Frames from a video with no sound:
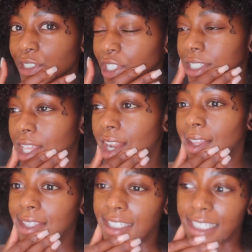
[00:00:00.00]
just got
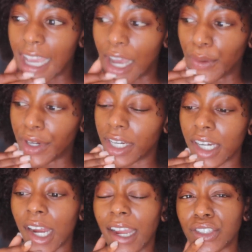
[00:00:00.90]
out the
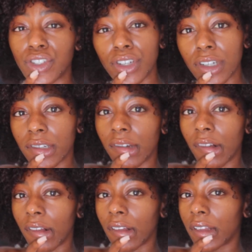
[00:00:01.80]
shower. I
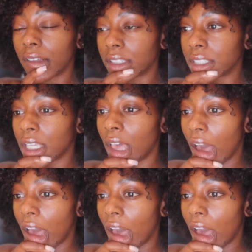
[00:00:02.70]
journaled.